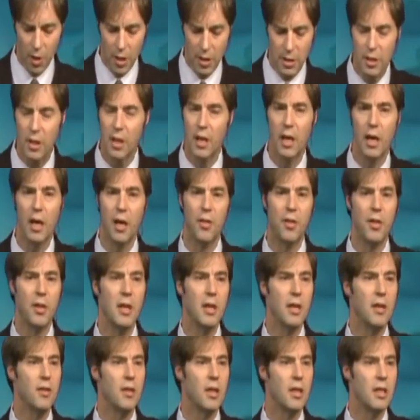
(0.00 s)
was
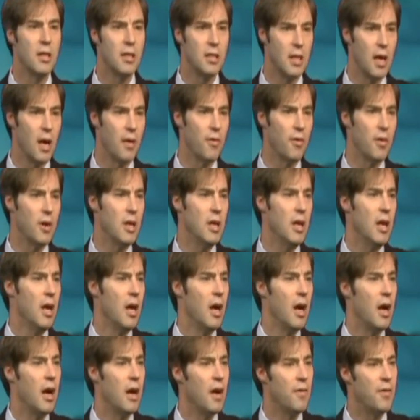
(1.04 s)
the discovery
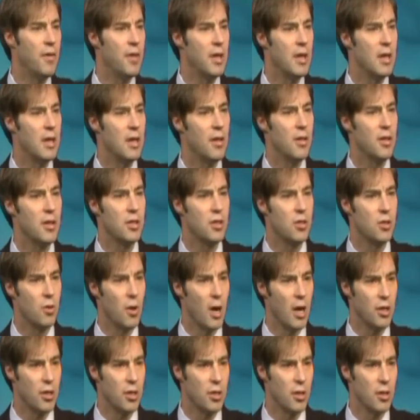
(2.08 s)
of the
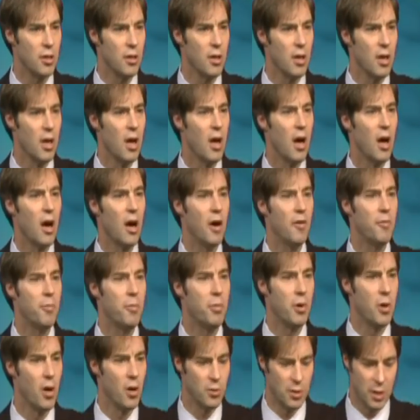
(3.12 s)
structure
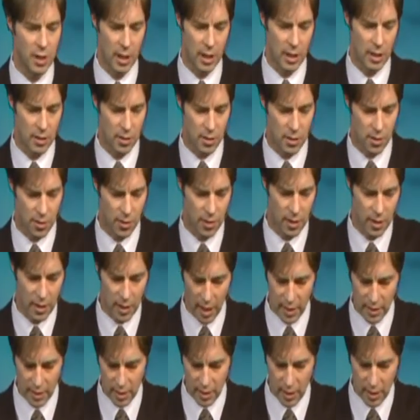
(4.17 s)
of proteins during
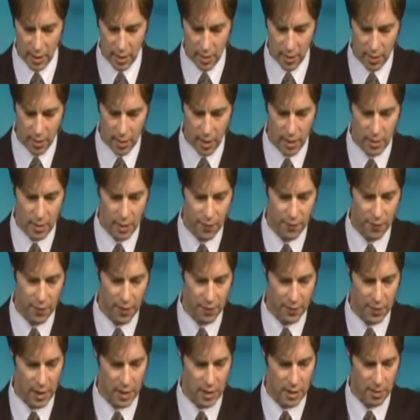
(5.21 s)
the
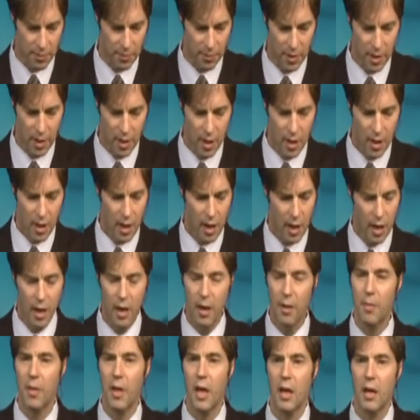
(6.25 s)
1950s.
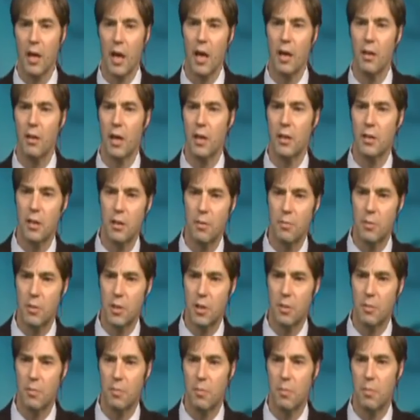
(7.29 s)
And I like
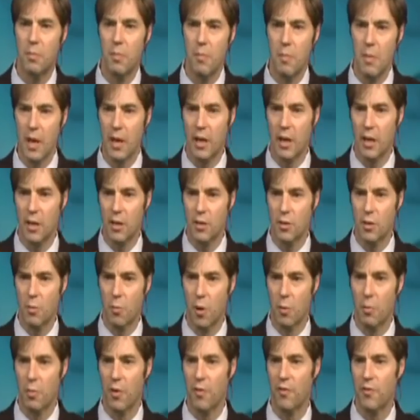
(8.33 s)
to use
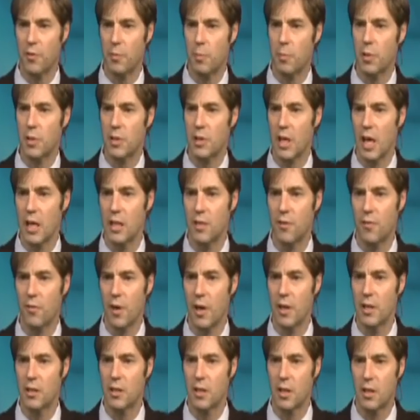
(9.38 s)
a more precise
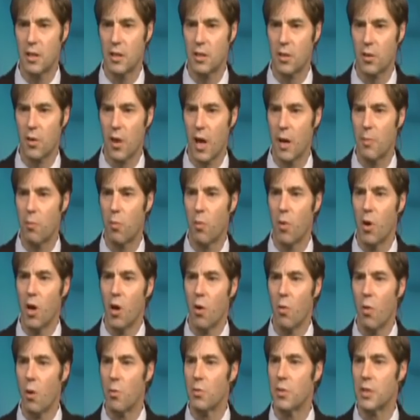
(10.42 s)
phrase to describe
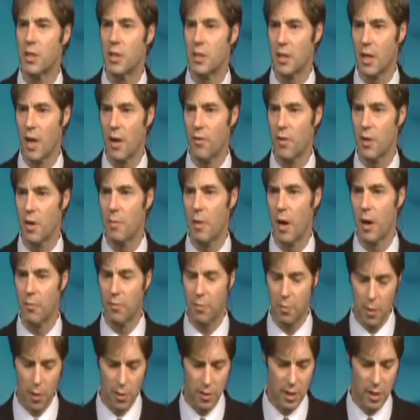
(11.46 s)
what was discovered about